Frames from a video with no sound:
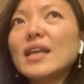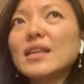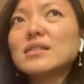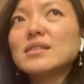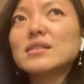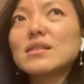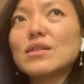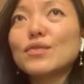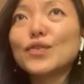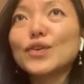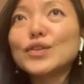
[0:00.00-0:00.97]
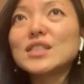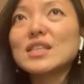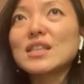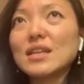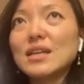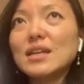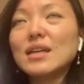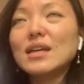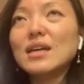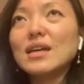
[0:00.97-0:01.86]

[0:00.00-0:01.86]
that's the first thing.